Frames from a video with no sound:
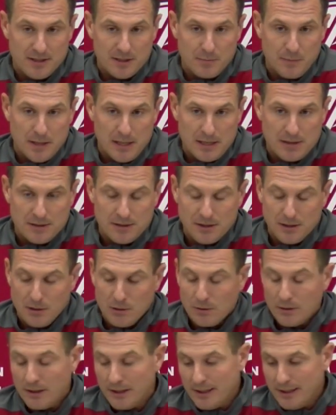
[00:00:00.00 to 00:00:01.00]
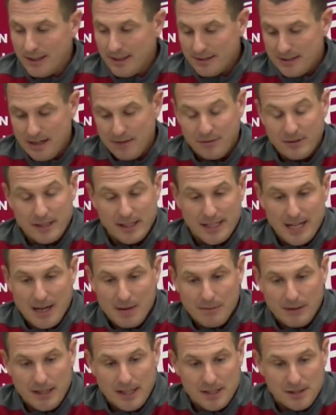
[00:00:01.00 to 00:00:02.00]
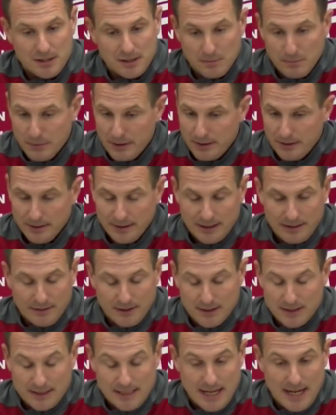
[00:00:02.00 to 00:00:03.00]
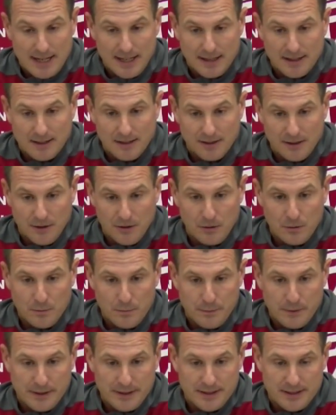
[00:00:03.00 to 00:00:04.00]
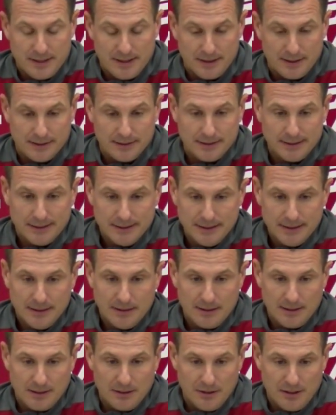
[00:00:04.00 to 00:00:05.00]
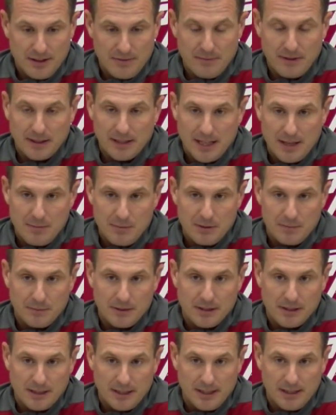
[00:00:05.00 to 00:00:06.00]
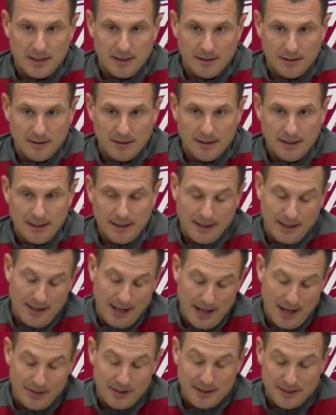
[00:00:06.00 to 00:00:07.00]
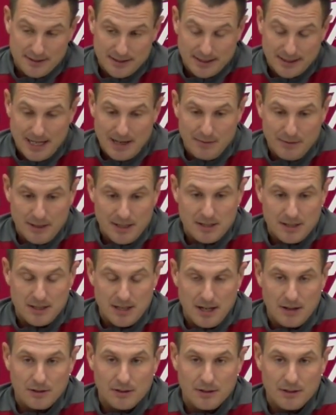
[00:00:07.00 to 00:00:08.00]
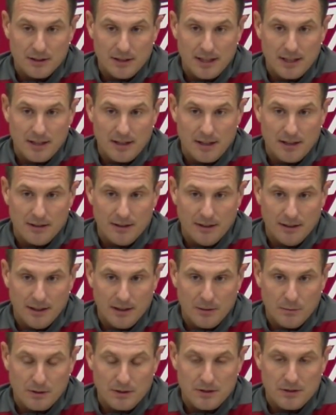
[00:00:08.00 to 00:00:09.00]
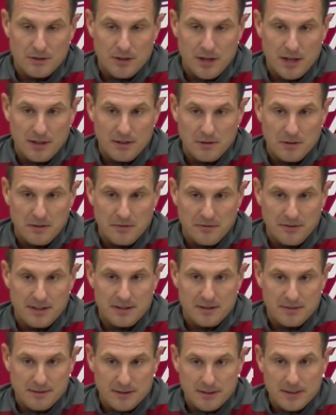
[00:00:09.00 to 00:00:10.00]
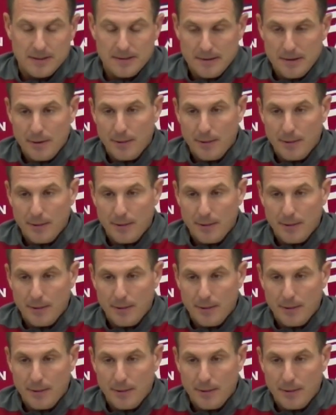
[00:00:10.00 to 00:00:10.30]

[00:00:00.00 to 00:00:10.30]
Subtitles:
in space. So definitely a combination, but even a stat I didn't know. But, they've been keeping him clean, and I think it's a combination of how good they are and what they're trying to do offensively.